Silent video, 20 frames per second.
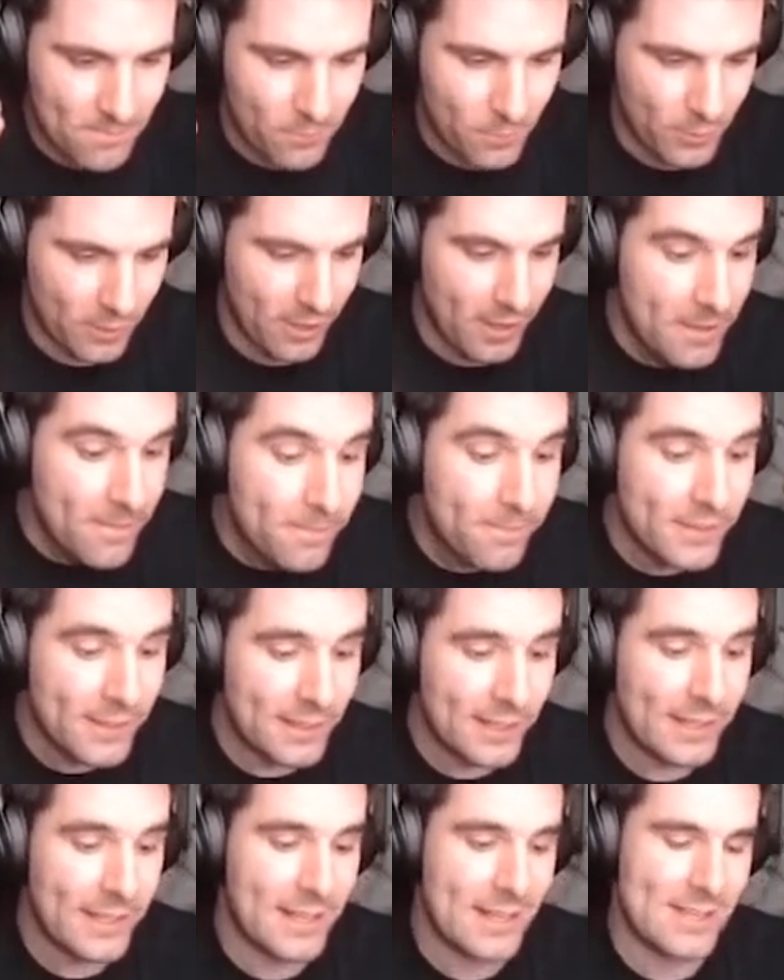what I feel
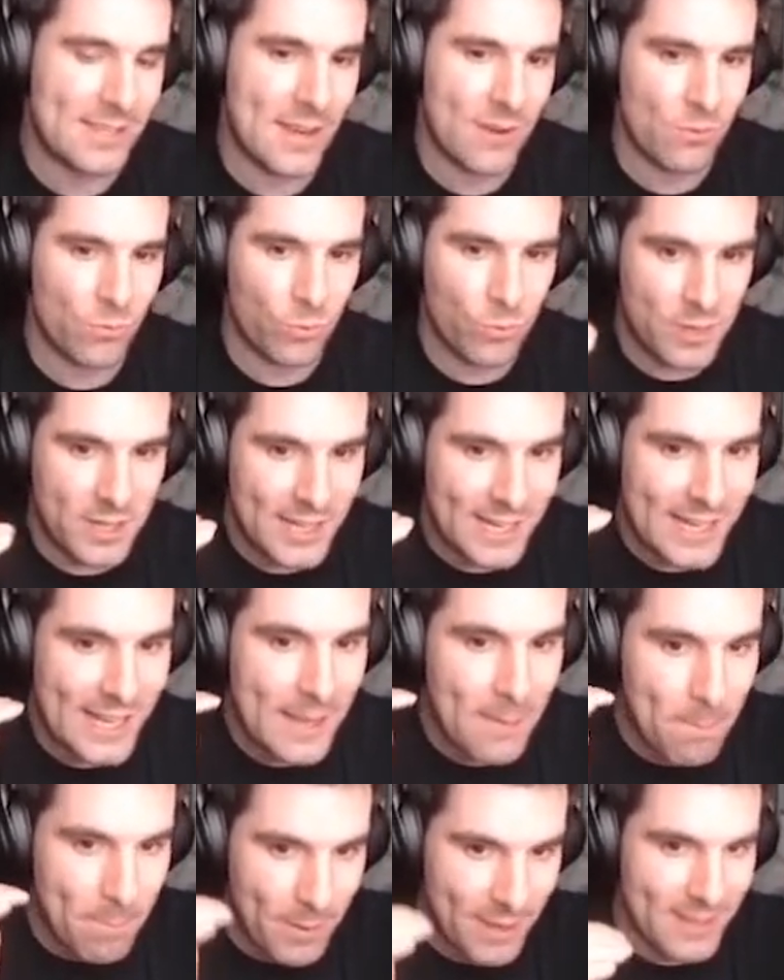like is a
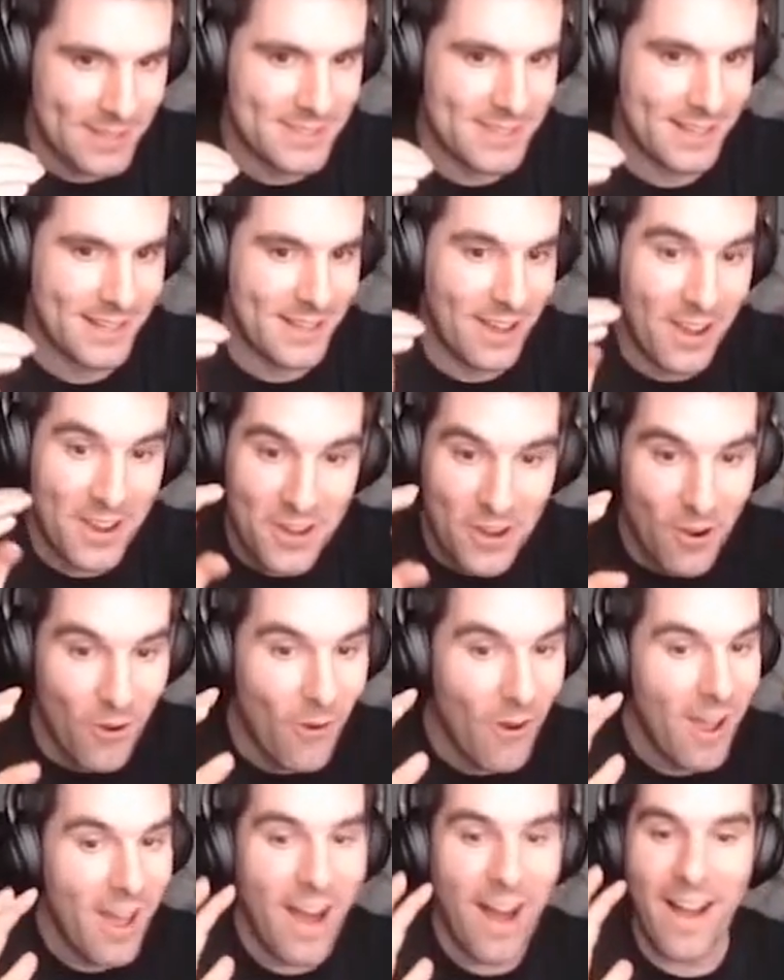really basic. I know.